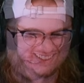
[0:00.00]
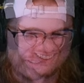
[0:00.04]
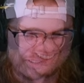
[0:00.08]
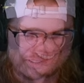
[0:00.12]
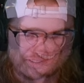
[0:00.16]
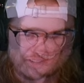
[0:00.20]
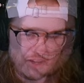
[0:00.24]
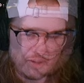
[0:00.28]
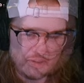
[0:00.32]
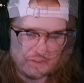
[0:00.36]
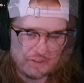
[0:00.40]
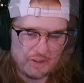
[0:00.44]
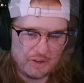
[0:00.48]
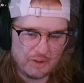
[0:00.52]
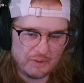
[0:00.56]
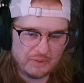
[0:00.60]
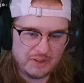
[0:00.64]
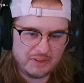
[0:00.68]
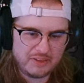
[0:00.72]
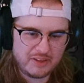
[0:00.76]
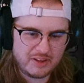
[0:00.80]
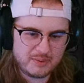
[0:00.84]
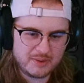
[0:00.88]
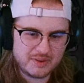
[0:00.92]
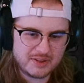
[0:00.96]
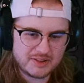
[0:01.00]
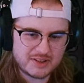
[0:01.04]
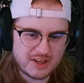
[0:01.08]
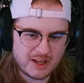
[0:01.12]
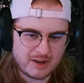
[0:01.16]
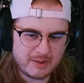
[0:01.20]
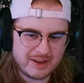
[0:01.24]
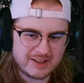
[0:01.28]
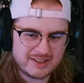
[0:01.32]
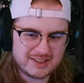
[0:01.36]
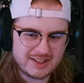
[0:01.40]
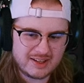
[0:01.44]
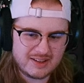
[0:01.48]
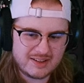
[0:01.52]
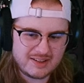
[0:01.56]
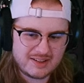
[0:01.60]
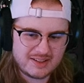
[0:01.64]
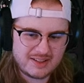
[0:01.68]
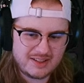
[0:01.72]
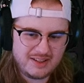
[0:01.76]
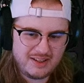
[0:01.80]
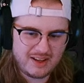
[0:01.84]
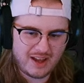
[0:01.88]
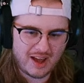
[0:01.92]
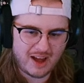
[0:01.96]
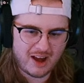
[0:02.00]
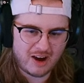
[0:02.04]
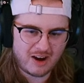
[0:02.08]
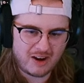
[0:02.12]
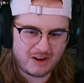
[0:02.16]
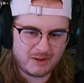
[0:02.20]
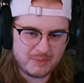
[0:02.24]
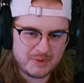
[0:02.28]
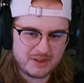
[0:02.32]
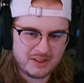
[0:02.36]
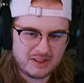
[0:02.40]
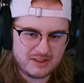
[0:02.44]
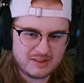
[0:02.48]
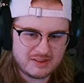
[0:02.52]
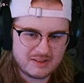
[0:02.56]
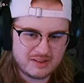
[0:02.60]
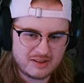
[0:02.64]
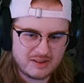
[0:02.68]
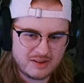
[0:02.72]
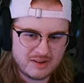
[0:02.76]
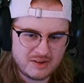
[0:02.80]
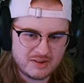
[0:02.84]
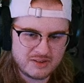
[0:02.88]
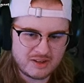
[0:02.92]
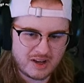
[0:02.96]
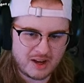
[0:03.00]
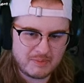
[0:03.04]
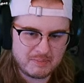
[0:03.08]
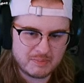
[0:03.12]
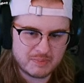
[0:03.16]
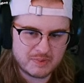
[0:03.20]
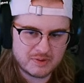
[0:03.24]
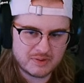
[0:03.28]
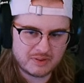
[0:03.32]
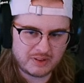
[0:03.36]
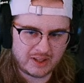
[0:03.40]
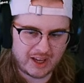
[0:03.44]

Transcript: Now, the only thing with this item is I didn't see how many tears up or,